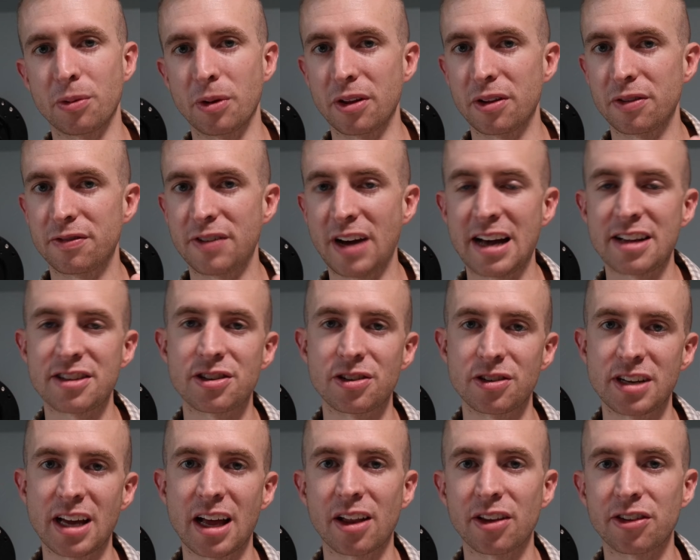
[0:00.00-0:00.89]
with faster
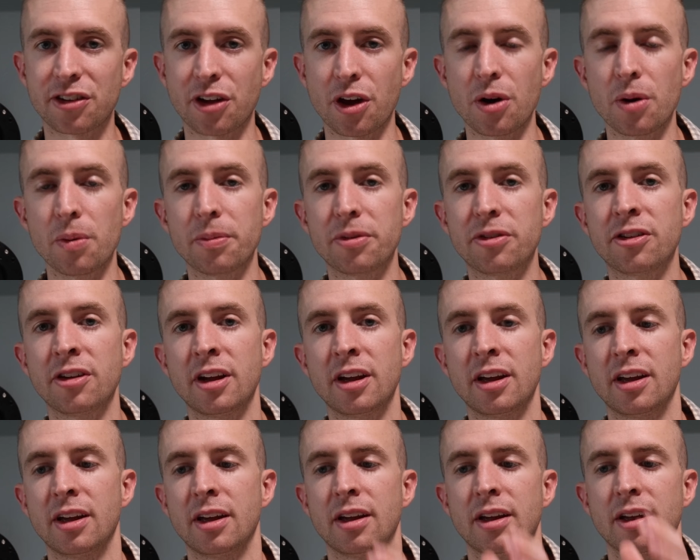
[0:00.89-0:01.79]
telescopes,
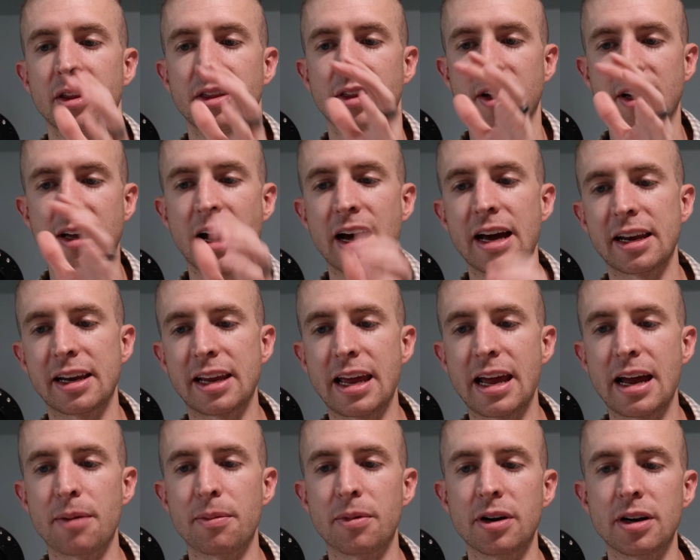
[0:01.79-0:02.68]
the guide
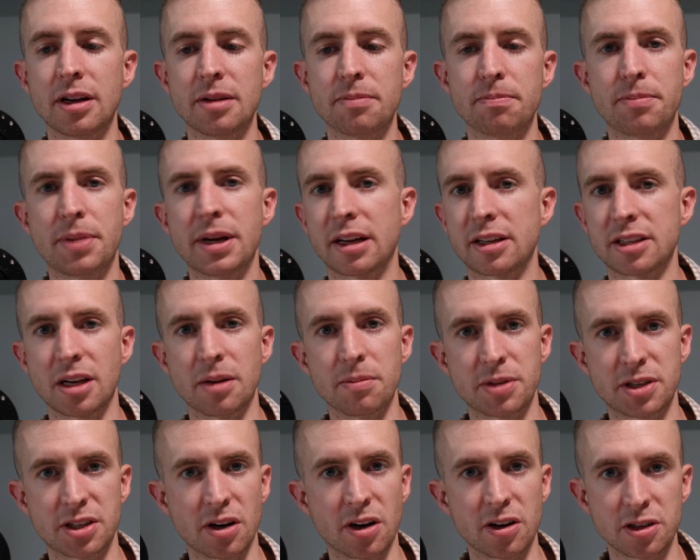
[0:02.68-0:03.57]
camera picks up
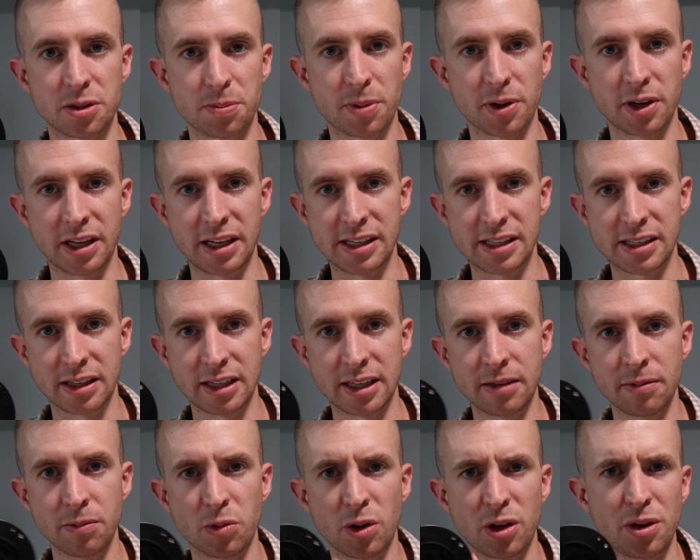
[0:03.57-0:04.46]
stars pretty
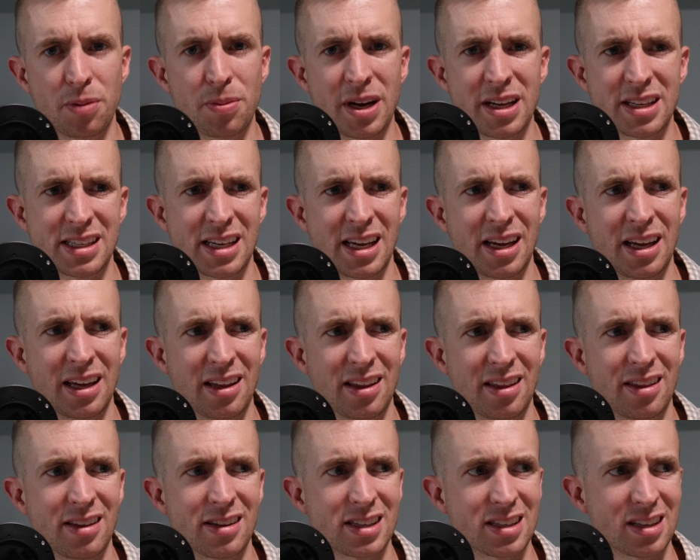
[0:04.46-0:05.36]
easily. Well, you might say
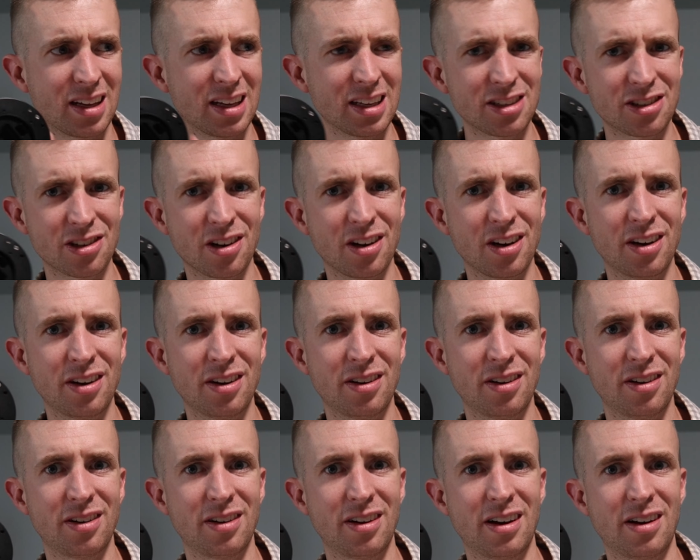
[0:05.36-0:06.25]
the Celestron
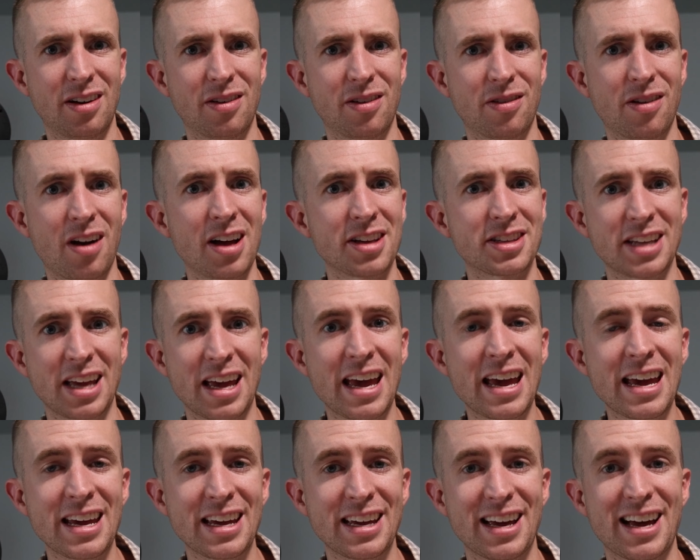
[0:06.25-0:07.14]
Rasa
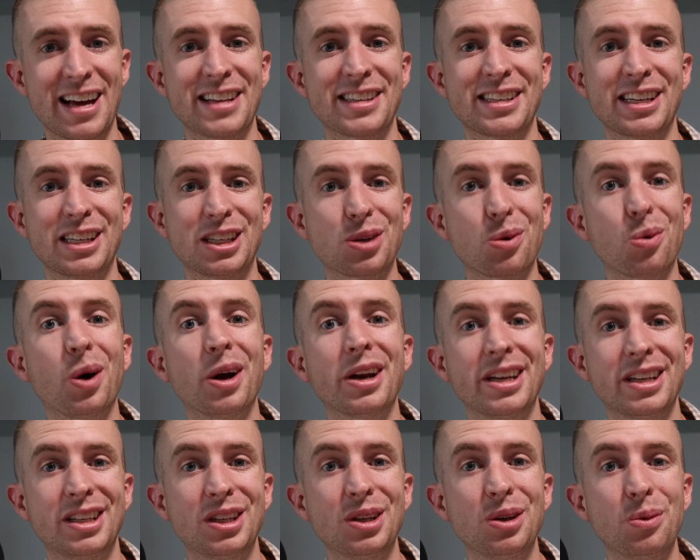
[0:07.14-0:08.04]
8 has a
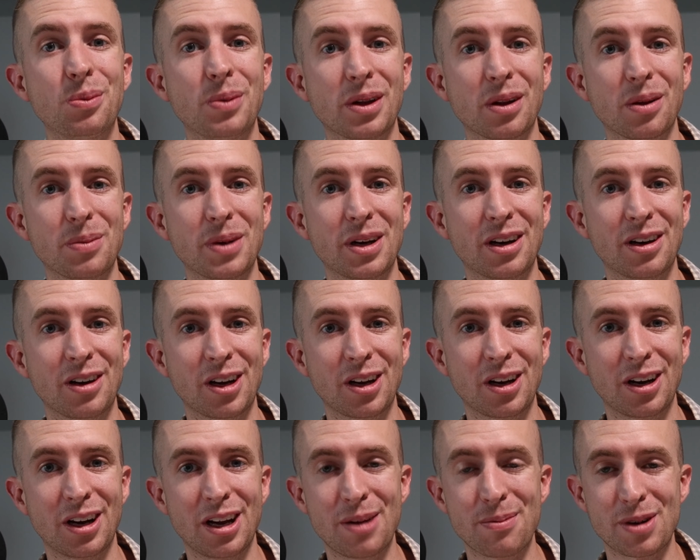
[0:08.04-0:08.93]
22 millimeter
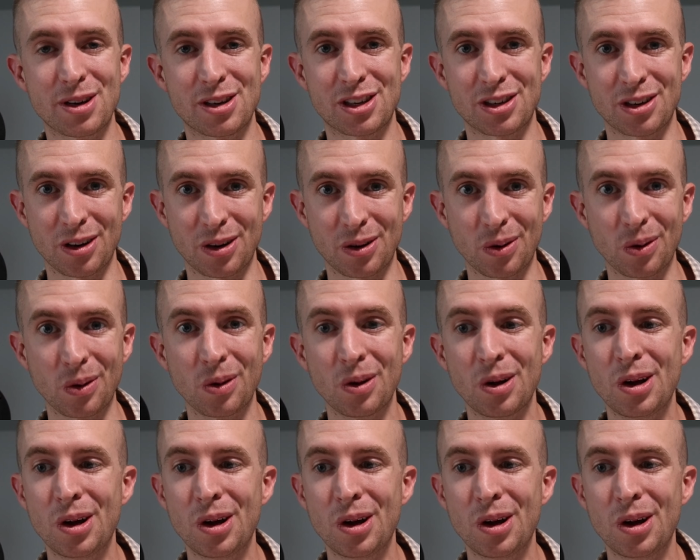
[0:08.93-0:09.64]
image circle.